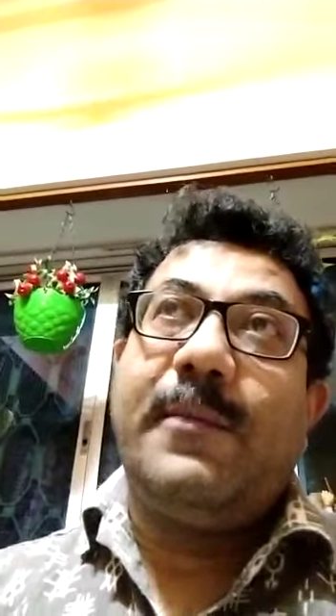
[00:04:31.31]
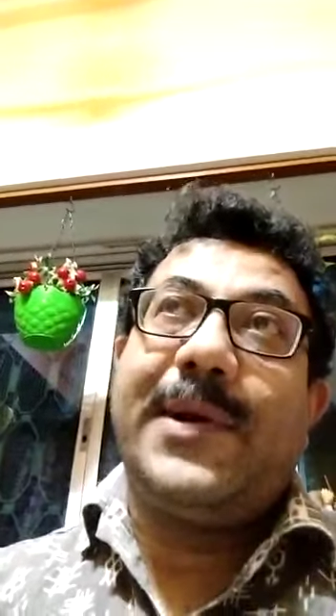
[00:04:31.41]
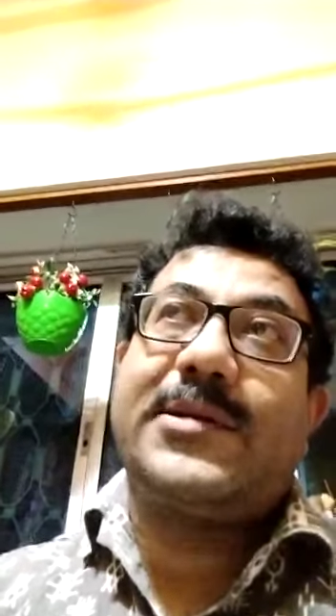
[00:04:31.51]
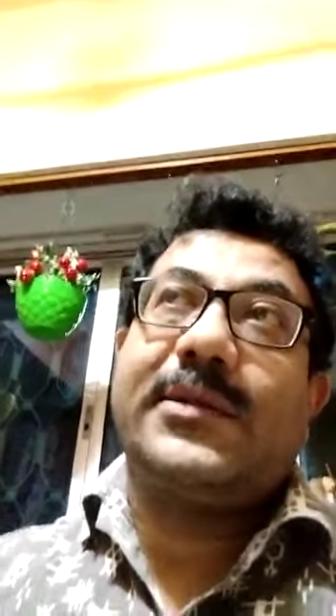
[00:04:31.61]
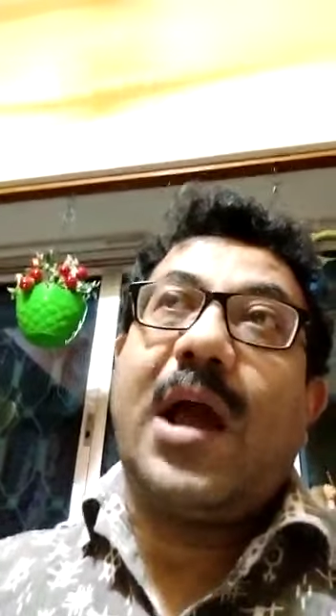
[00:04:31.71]

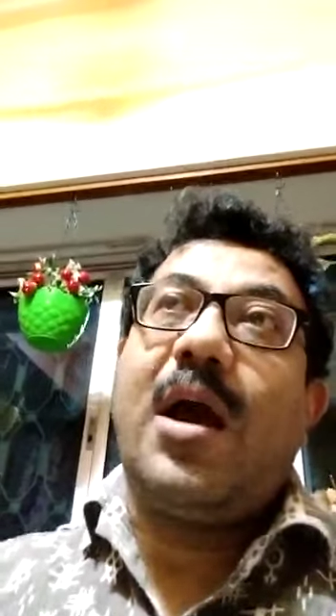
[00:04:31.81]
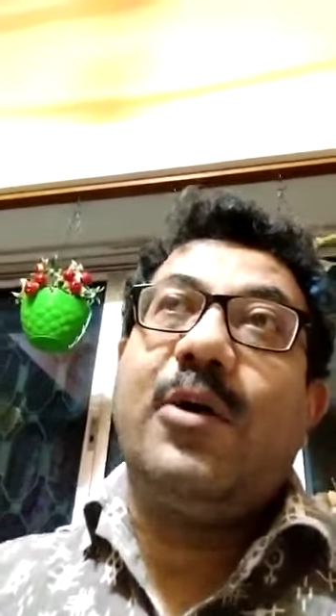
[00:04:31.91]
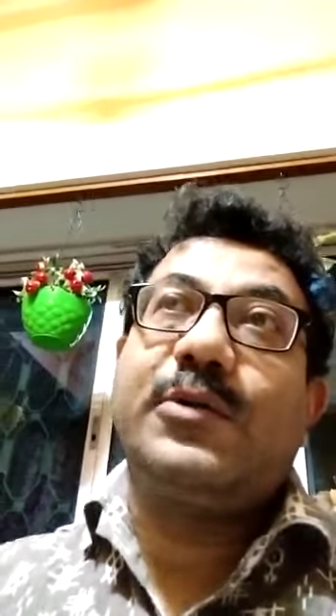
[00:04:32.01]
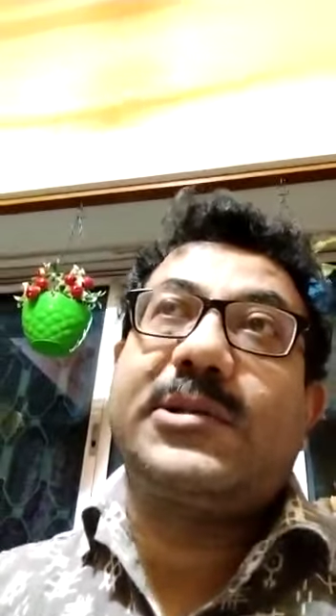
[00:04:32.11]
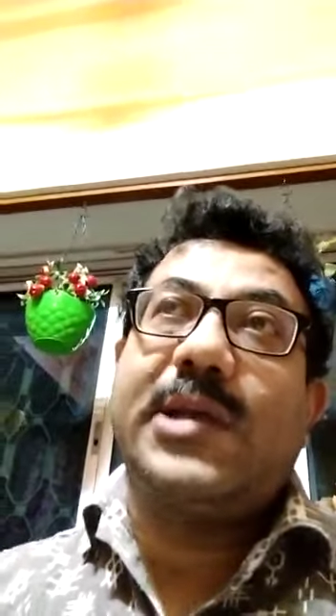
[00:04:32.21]
But the
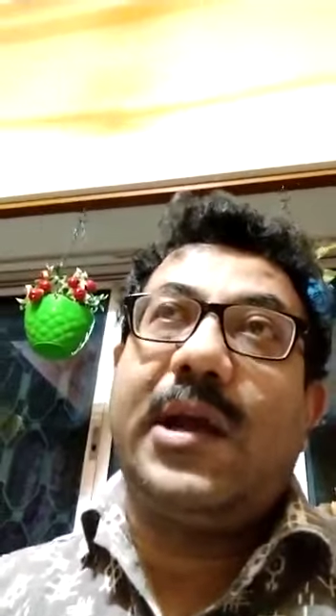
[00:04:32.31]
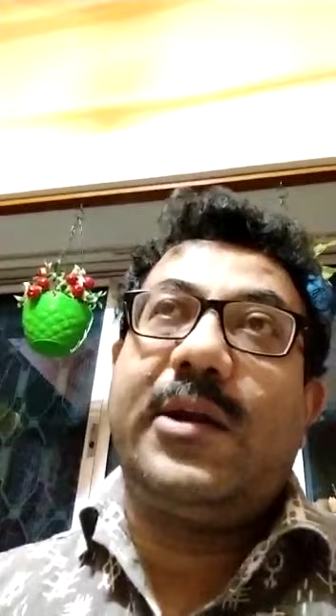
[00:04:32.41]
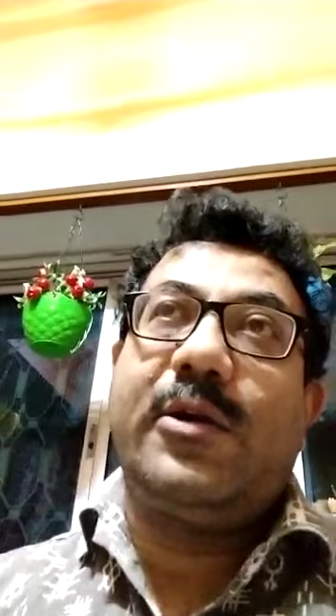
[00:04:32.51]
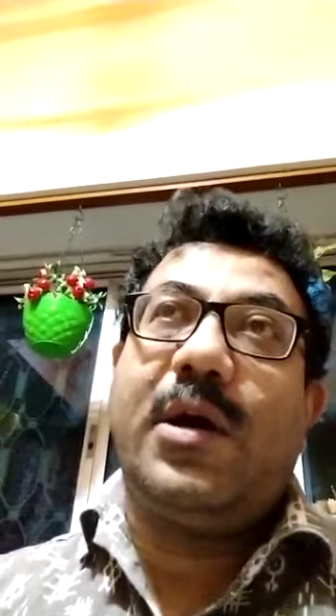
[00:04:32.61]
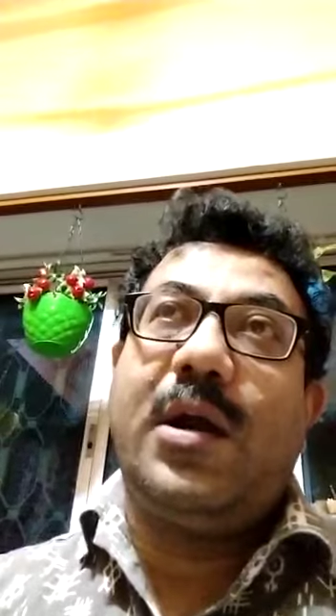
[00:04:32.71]

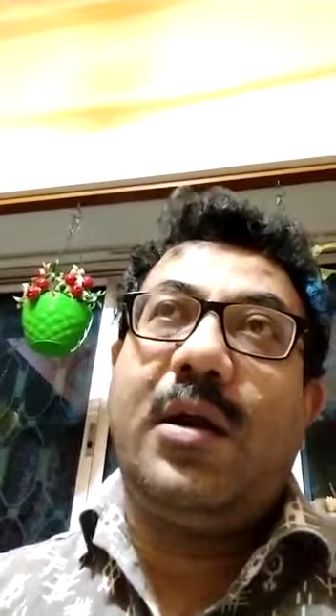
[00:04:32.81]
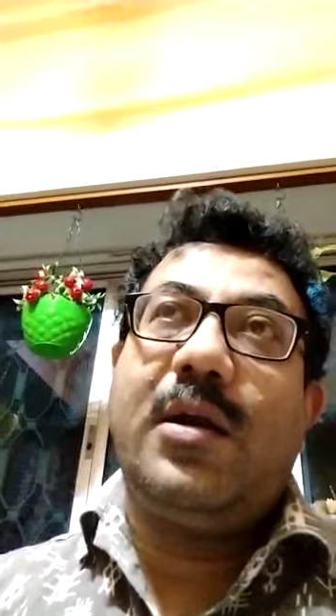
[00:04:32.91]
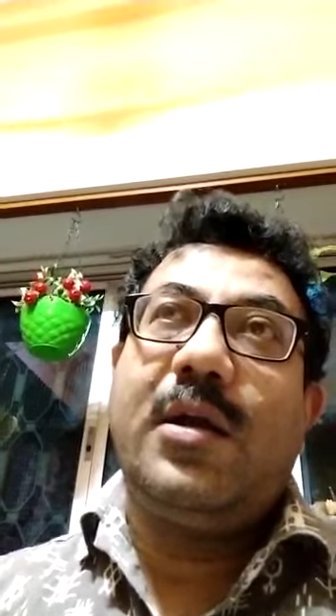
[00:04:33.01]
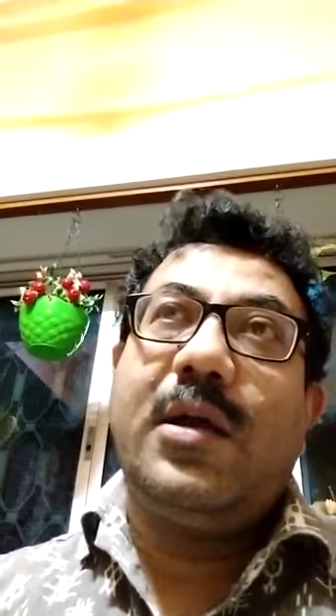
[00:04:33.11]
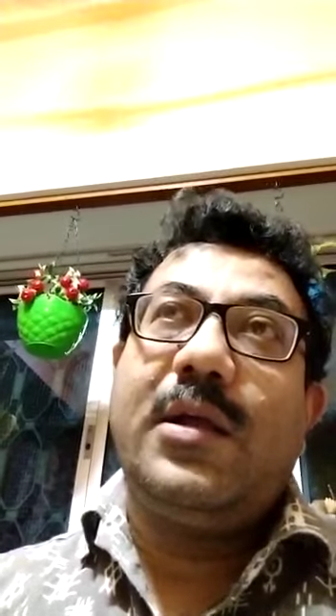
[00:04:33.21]
outside
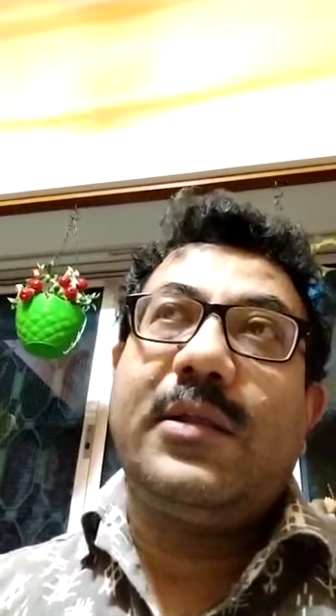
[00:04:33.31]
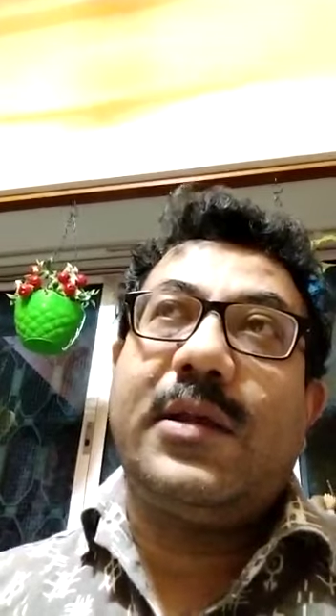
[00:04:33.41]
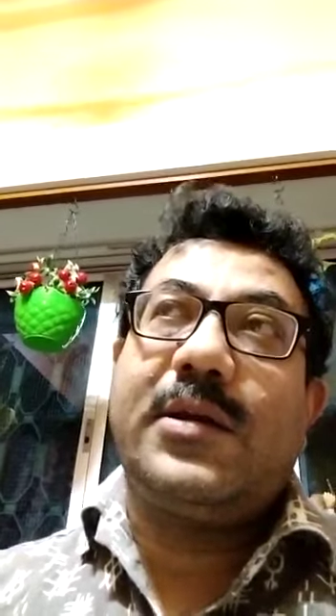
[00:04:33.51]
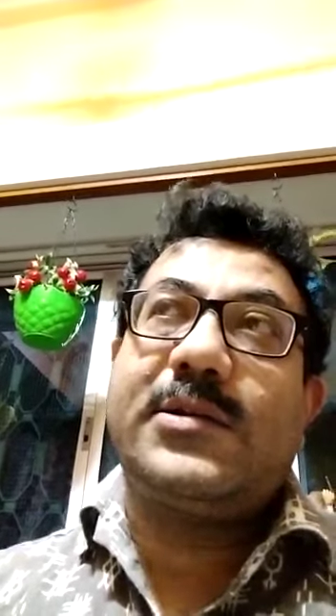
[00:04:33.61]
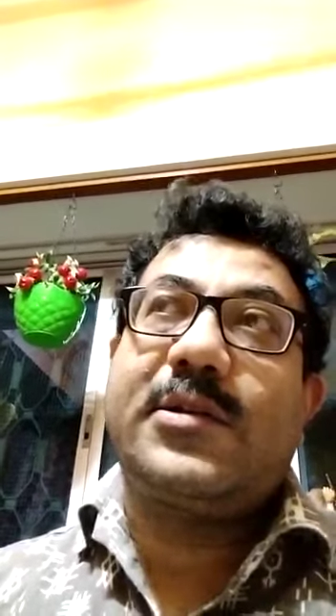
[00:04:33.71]
wall,
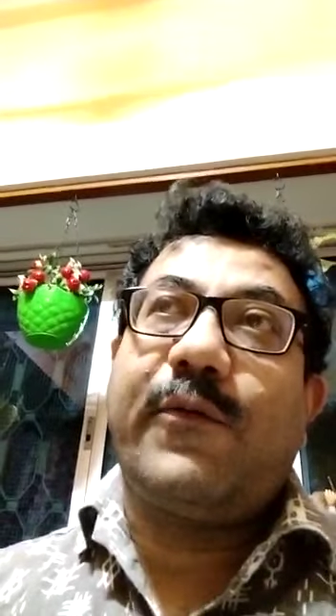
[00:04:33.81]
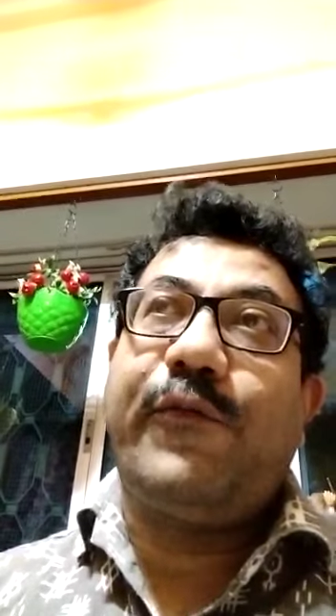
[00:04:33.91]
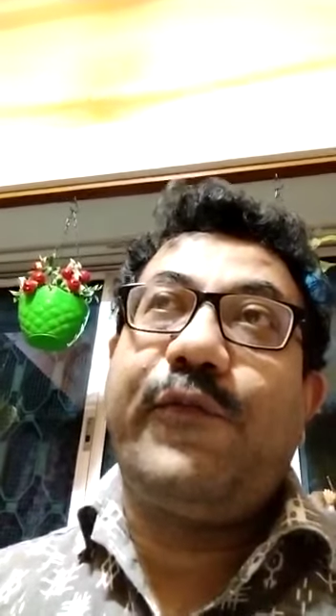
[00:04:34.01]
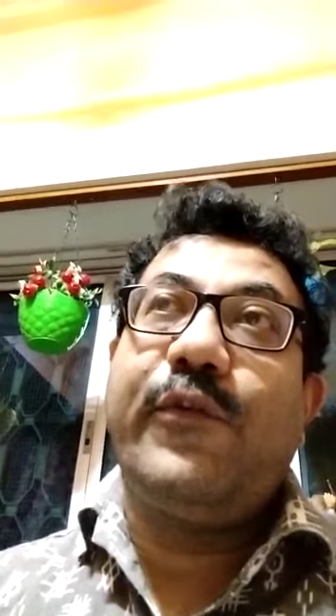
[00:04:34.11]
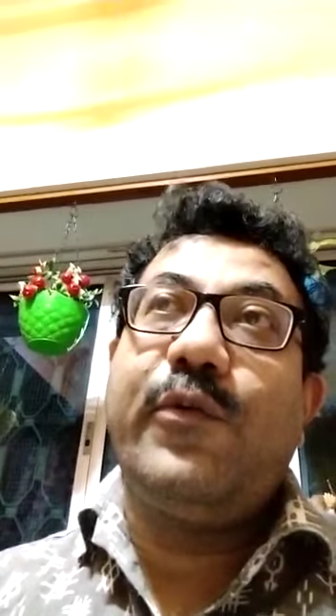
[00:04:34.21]
there is the
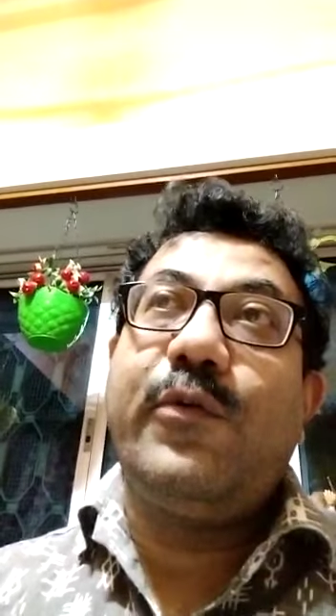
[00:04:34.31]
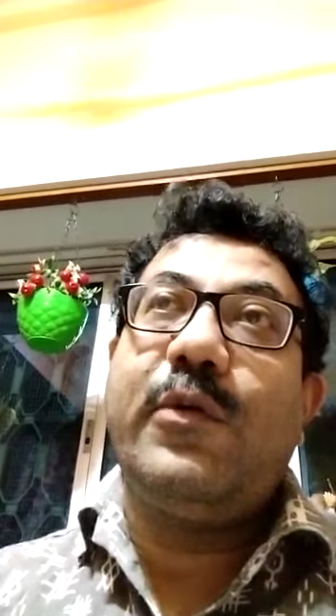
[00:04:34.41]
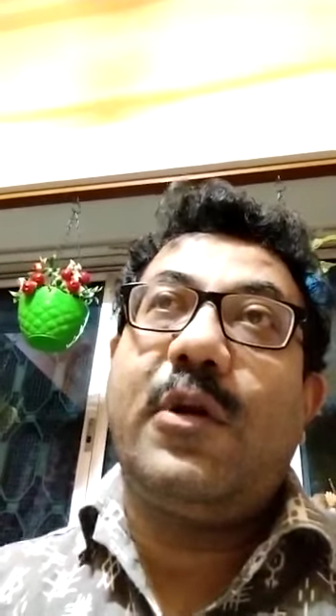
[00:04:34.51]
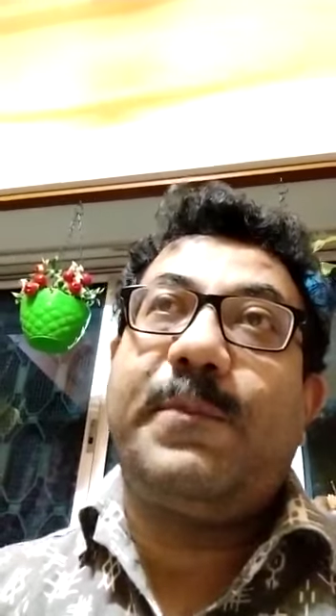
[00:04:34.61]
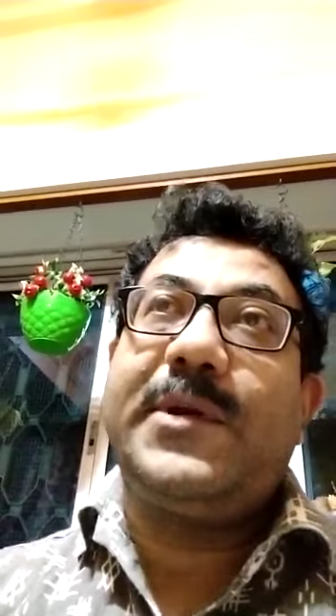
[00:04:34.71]

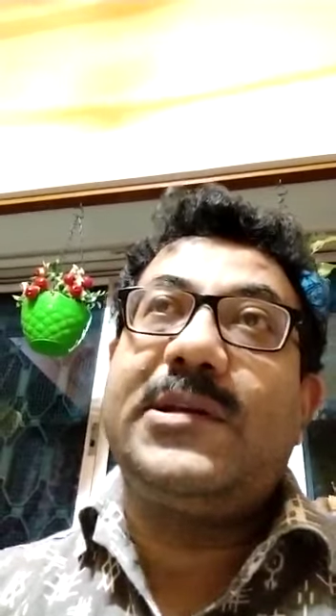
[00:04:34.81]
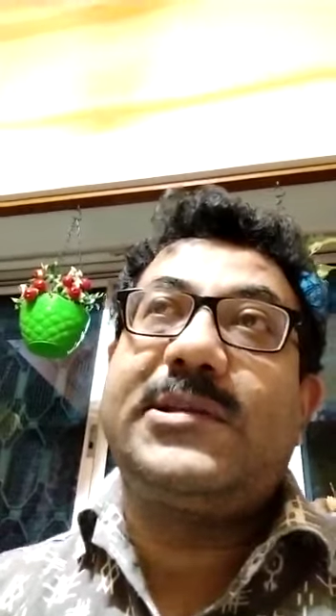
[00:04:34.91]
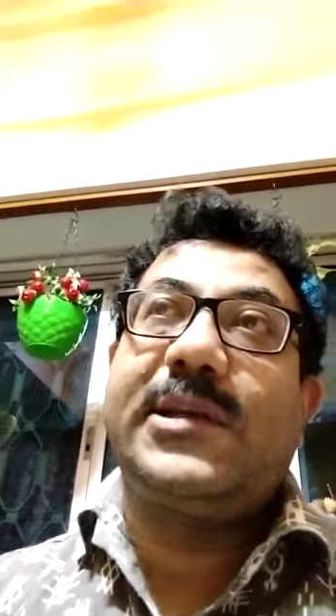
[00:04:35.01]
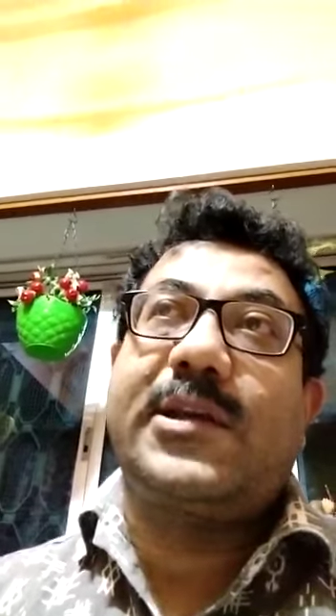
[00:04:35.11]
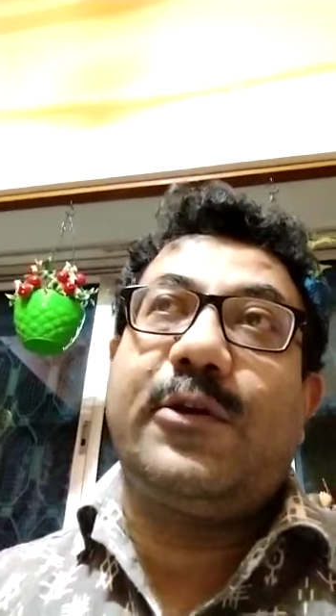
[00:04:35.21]
full of
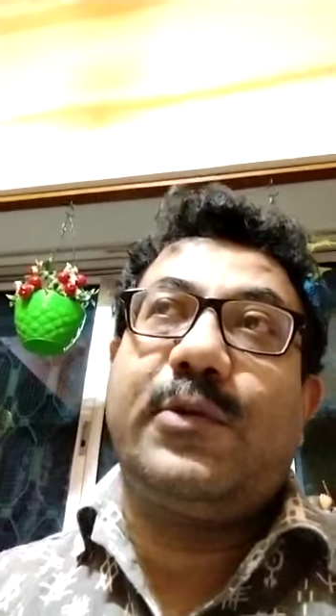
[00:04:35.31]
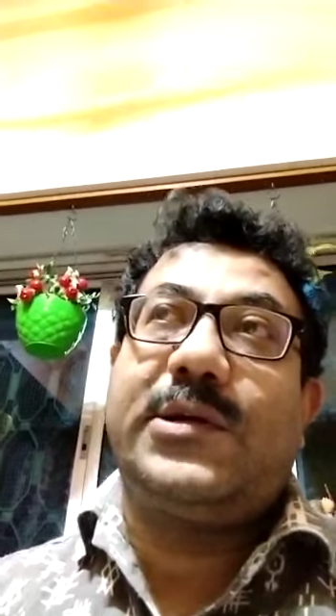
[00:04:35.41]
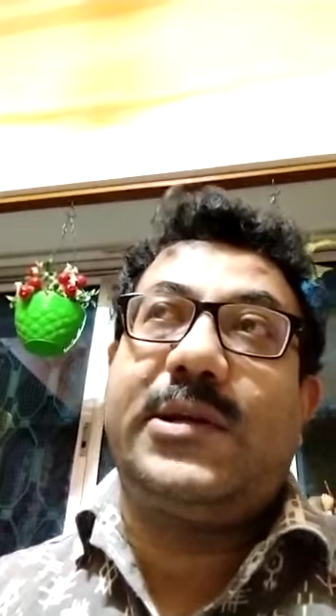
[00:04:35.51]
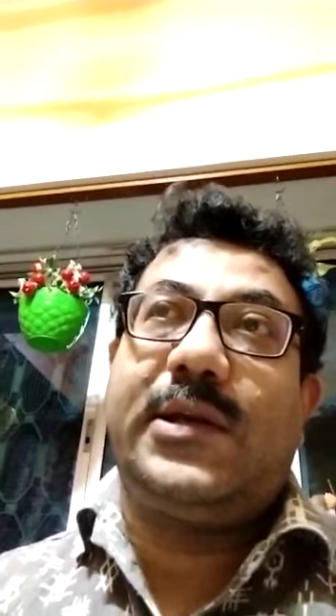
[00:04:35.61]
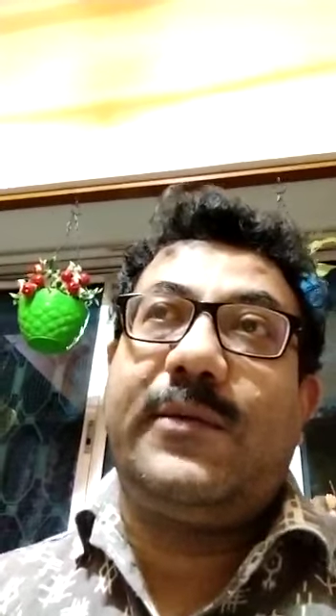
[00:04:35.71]

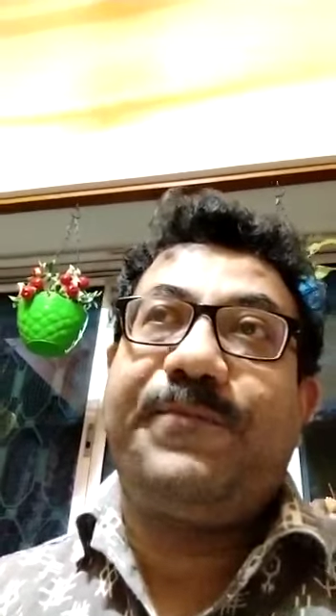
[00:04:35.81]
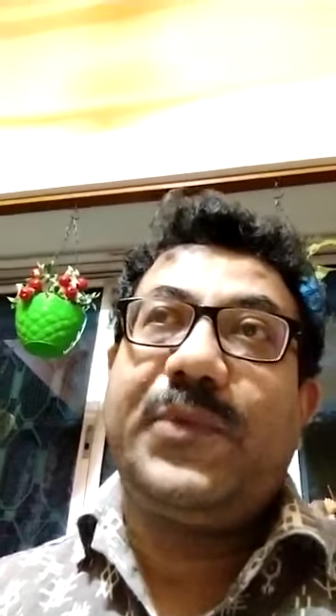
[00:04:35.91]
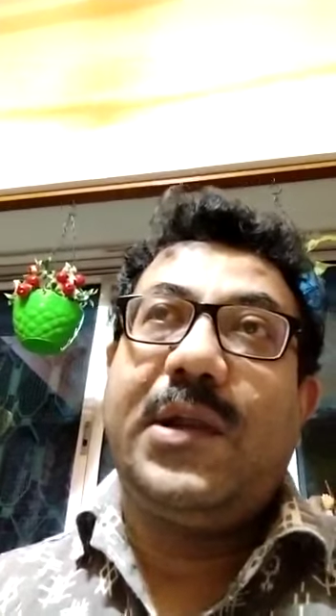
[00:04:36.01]
insecurity.